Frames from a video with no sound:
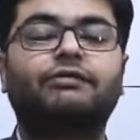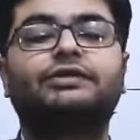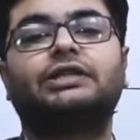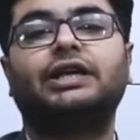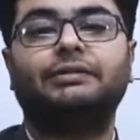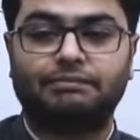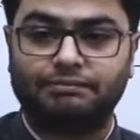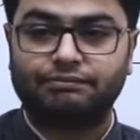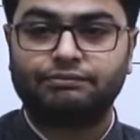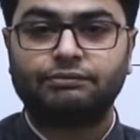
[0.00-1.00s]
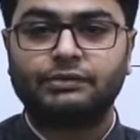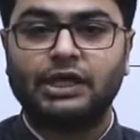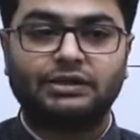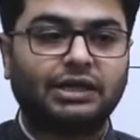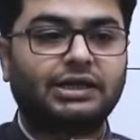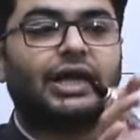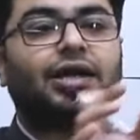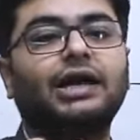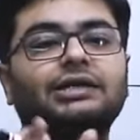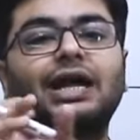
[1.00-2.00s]
of the theme, the
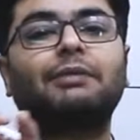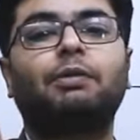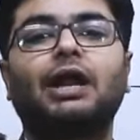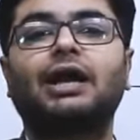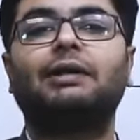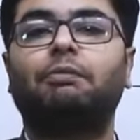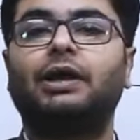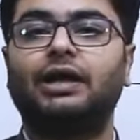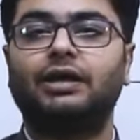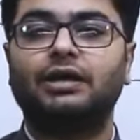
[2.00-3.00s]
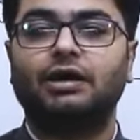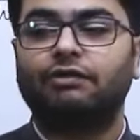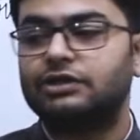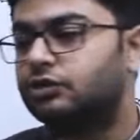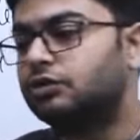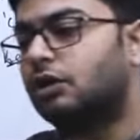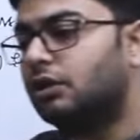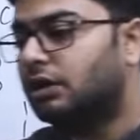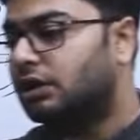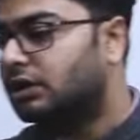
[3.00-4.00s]
thinkers are plug and play. Once you know